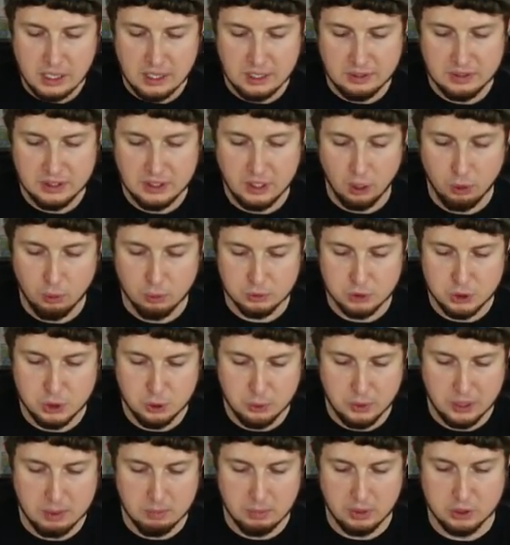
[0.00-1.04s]
I think, oh,
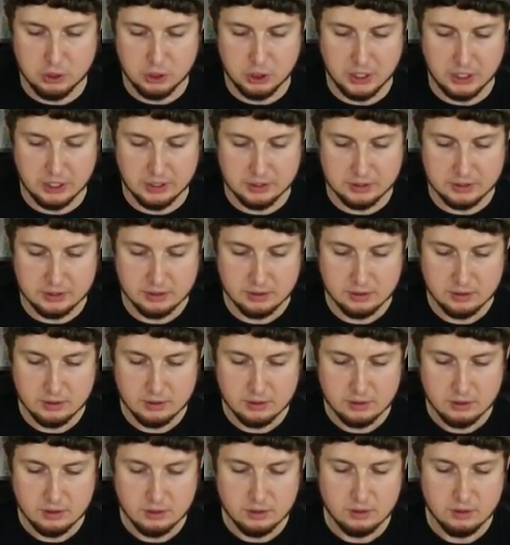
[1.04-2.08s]
two Hitmonchans.
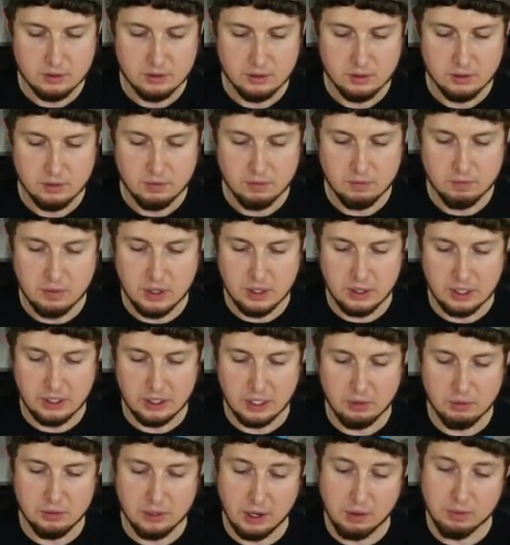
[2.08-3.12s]
Very
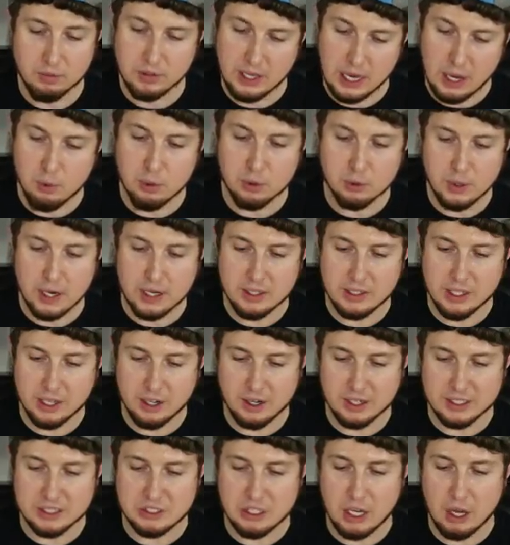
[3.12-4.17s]
loved. That one right
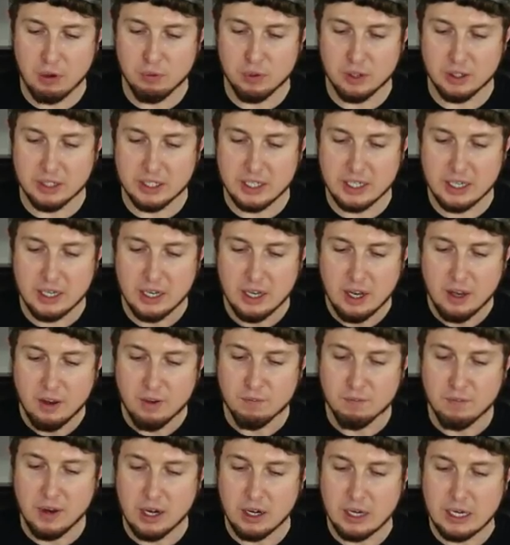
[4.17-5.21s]
there is definitely
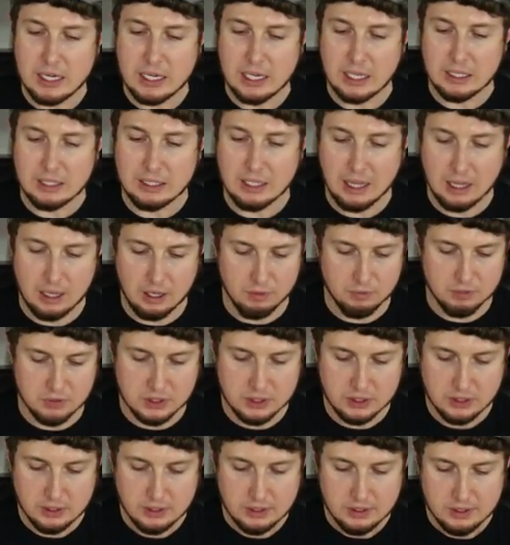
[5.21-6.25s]
very
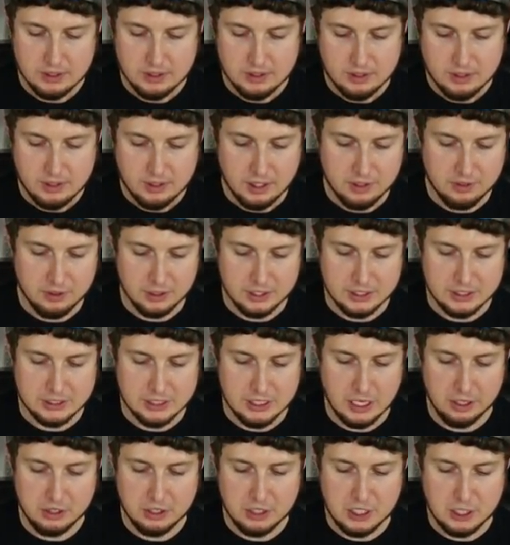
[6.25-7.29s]
loved. And there is
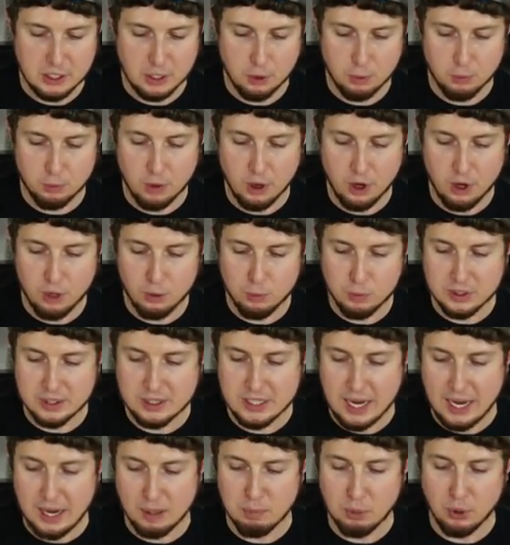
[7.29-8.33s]
nothing wrong with
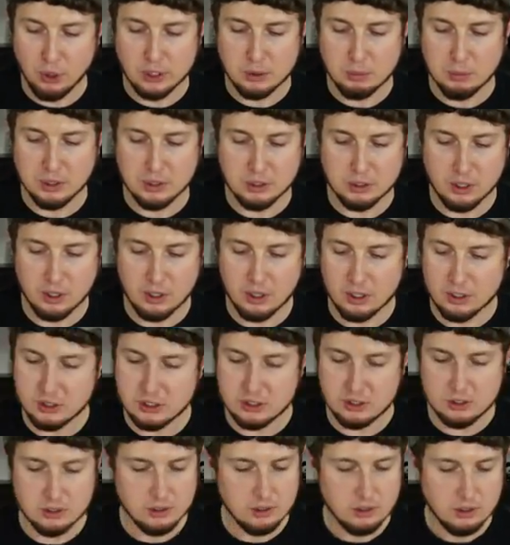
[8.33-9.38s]
that. Pokemon
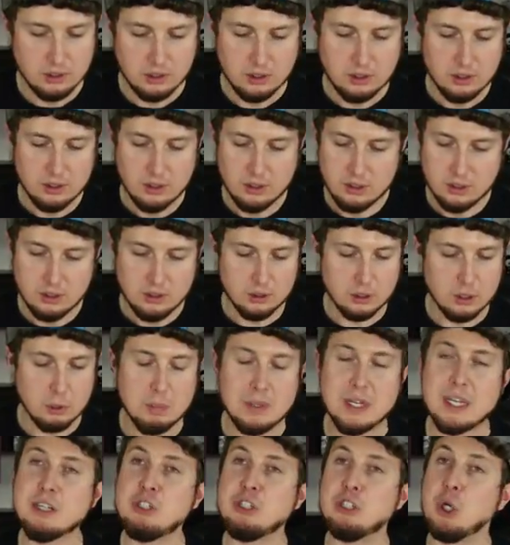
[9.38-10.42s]
cards, they're to
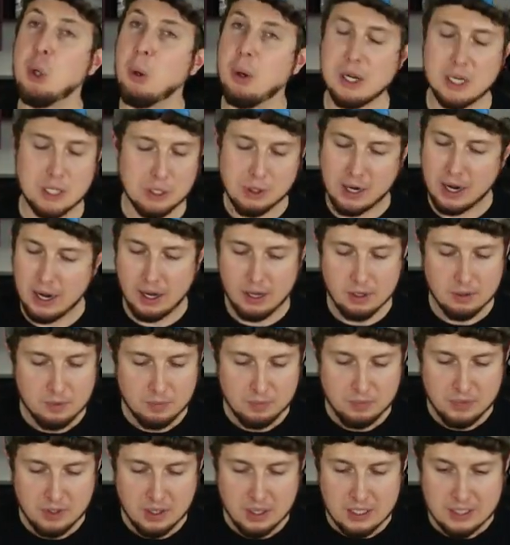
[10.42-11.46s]
be enjoyed, right?
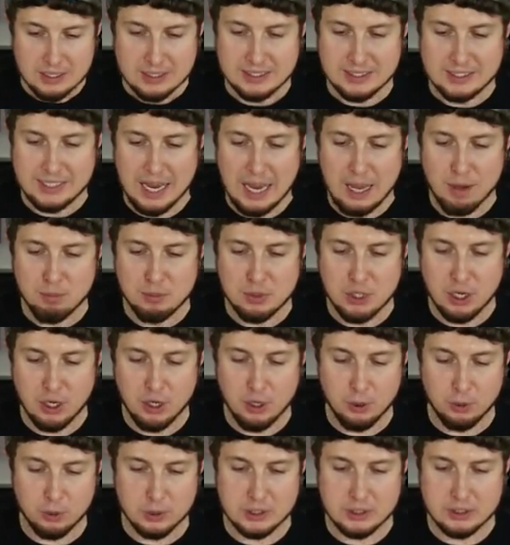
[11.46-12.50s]

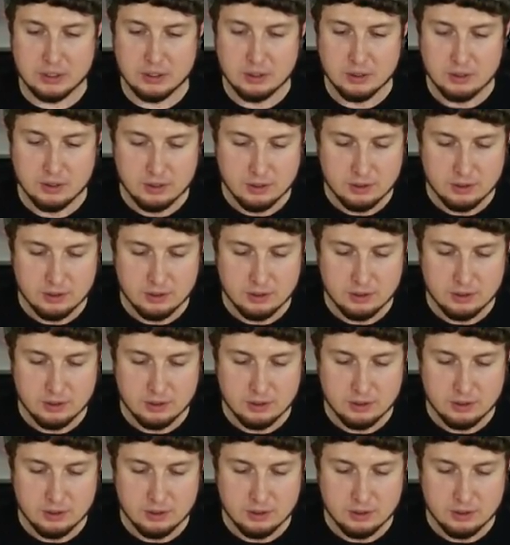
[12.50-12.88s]
Zapdos.